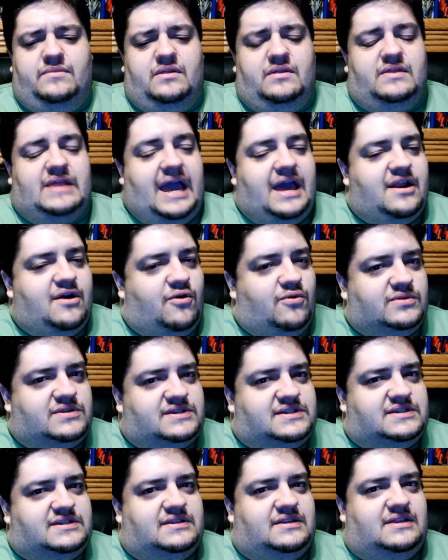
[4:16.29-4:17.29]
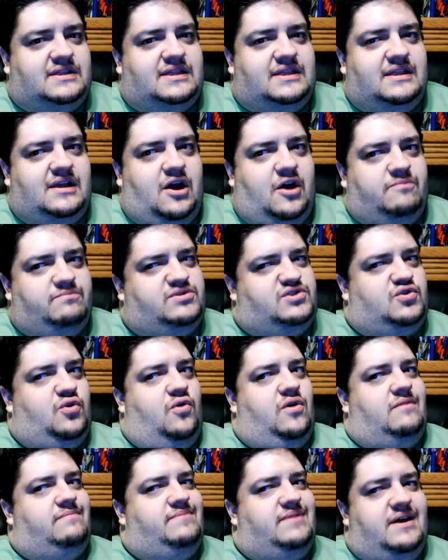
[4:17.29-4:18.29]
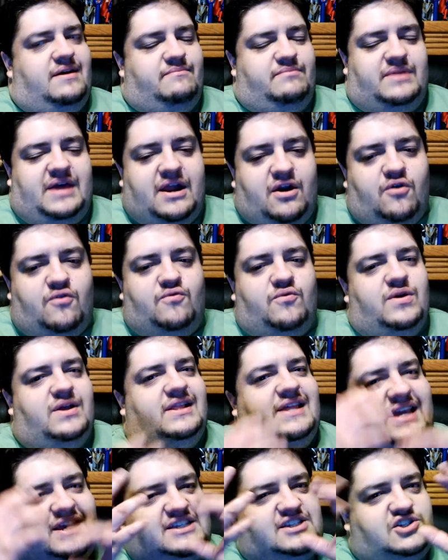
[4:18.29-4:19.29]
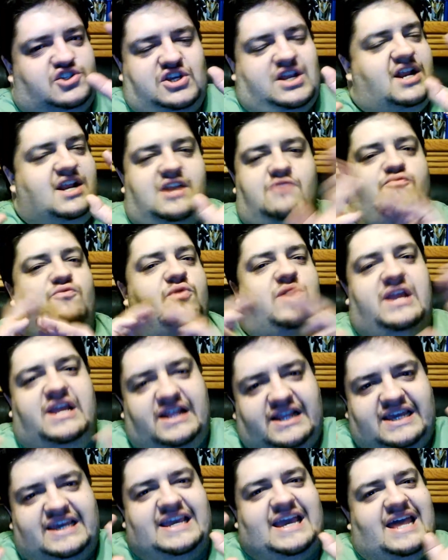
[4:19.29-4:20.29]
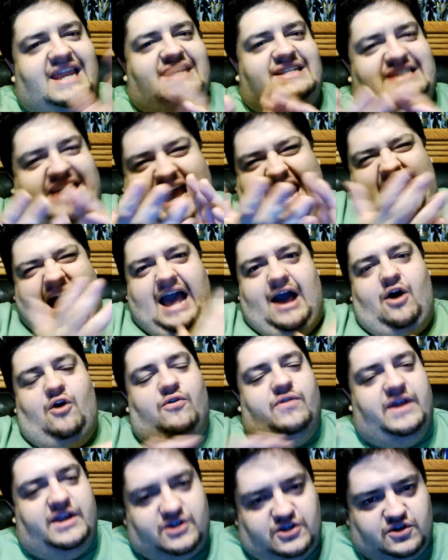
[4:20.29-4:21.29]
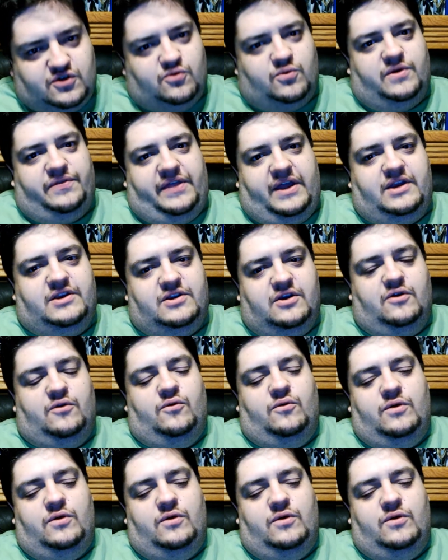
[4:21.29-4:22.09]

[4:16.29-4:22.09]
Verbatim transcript: They don't absorb them. They don't really. She doesn't really get into how they do what they do.